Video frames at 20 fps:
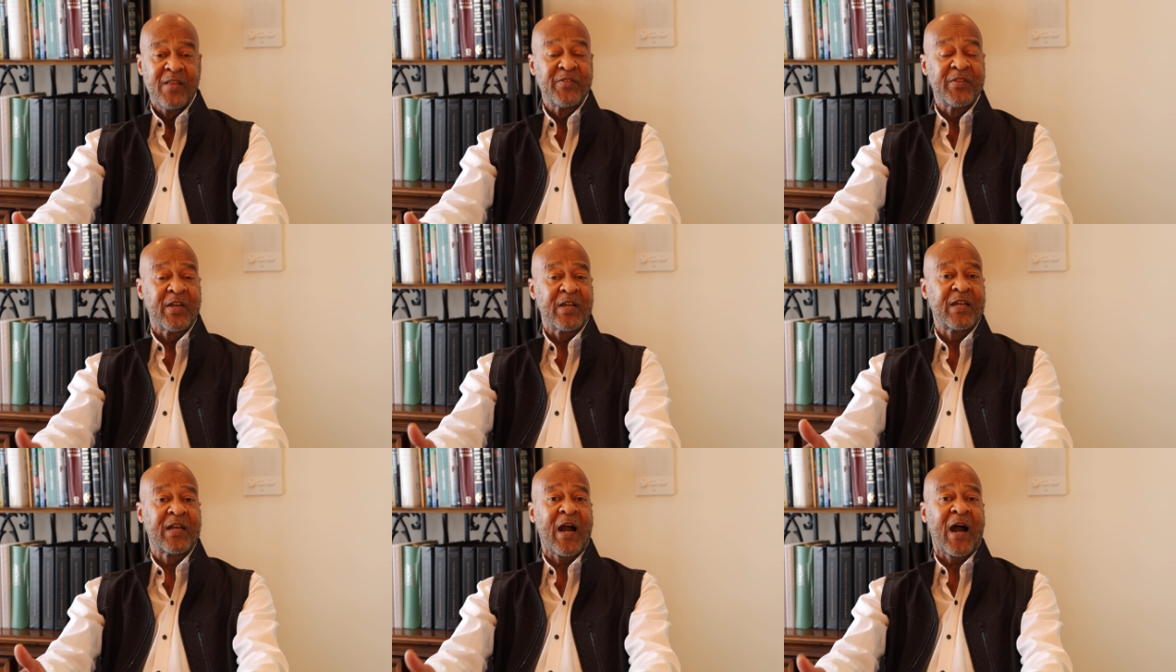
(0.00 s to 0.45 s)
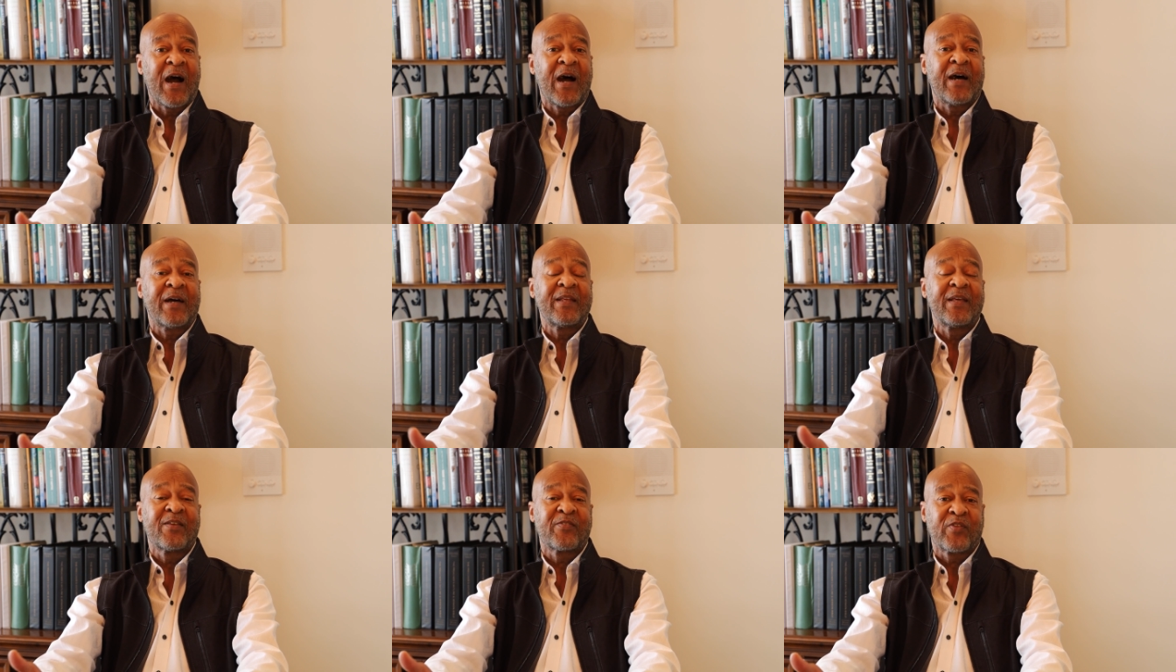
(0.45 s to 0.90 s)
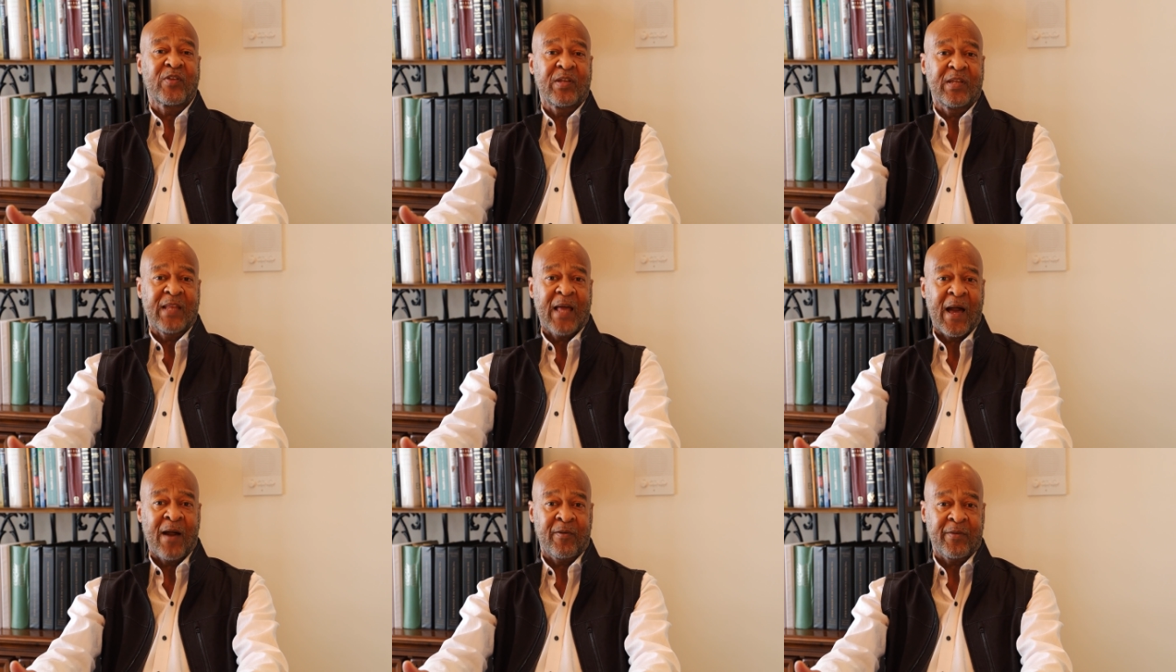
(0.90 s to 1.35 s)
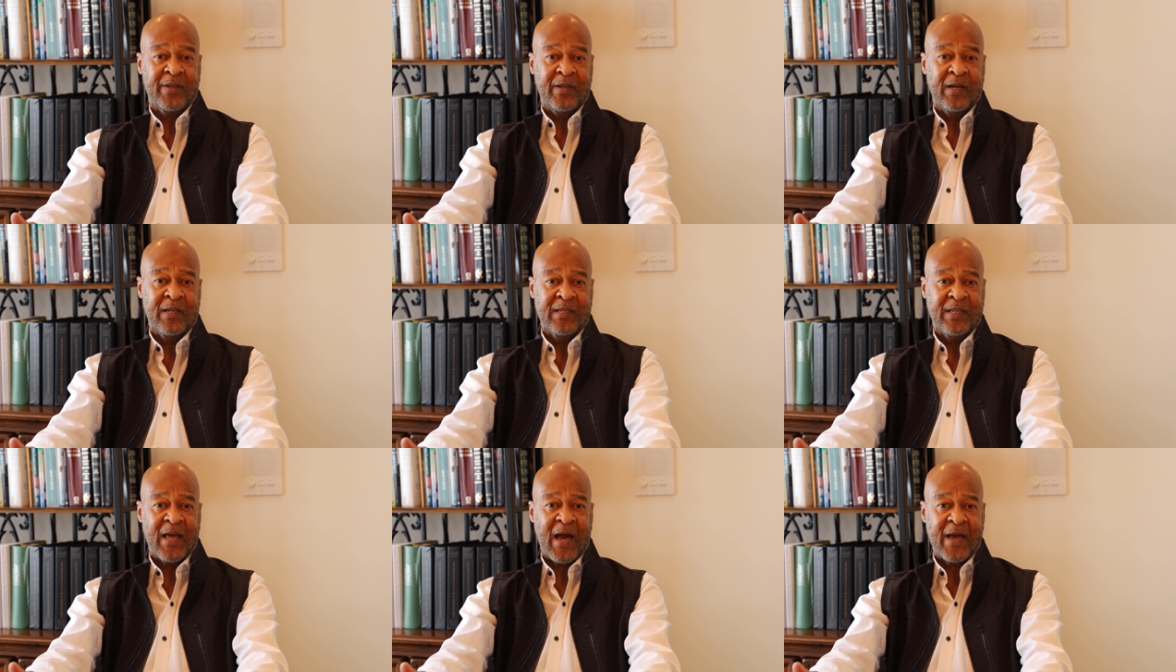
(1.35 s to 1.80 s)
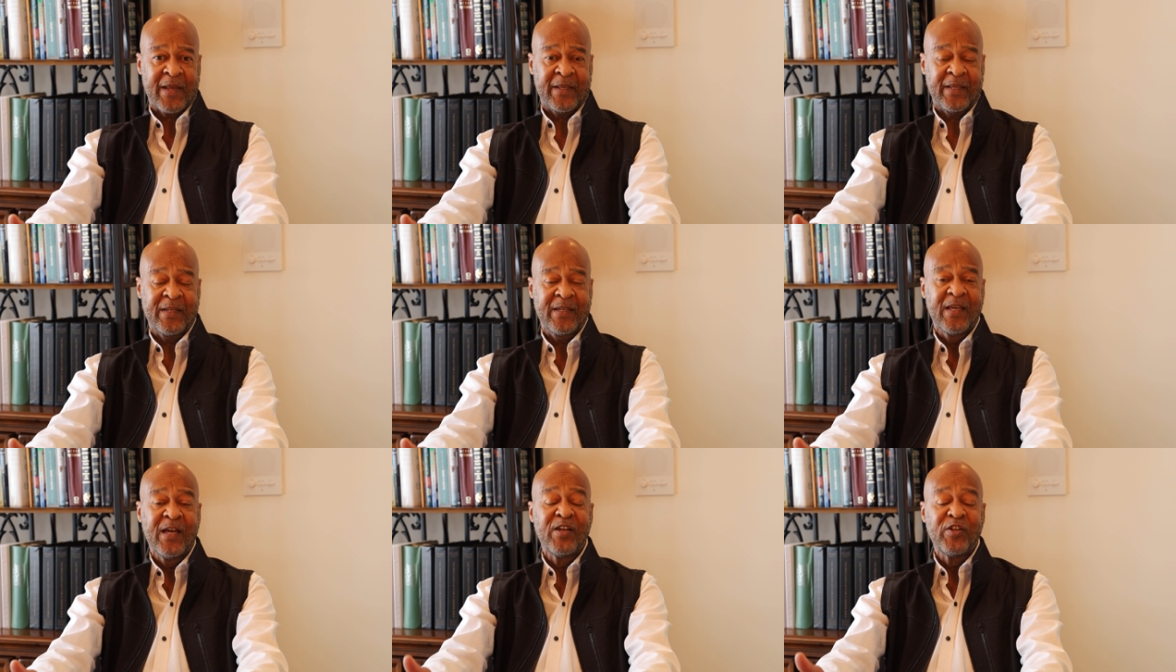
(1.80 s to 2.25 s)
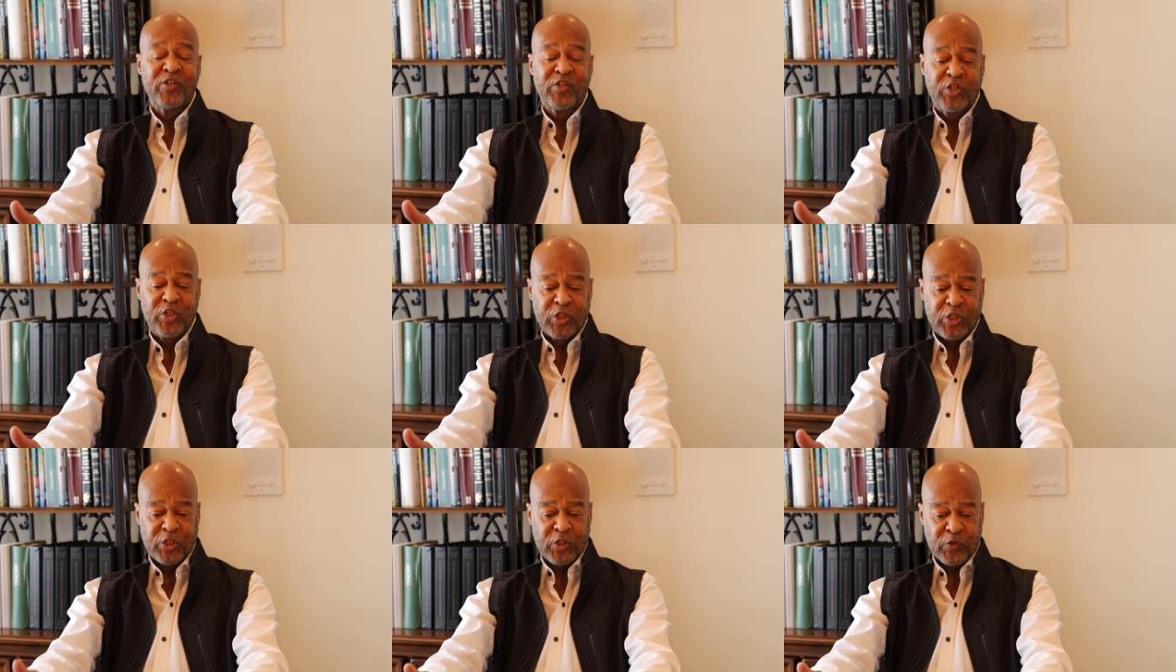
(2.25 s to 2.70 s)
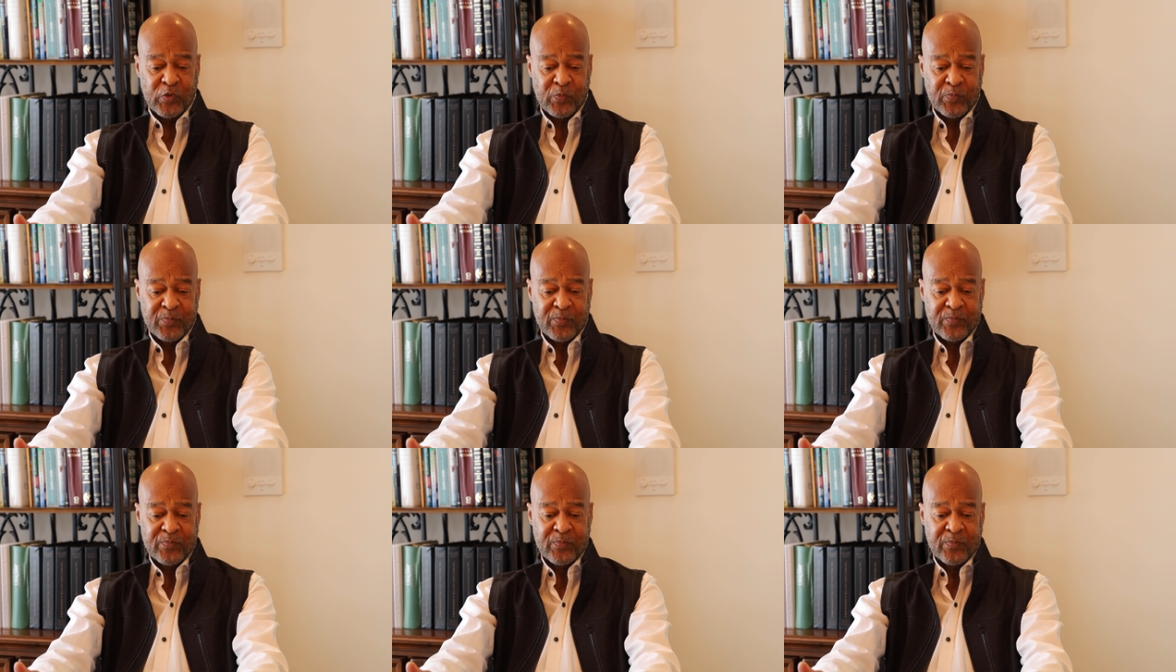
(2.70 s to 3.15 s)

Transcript: that God has allowed, allotted to you.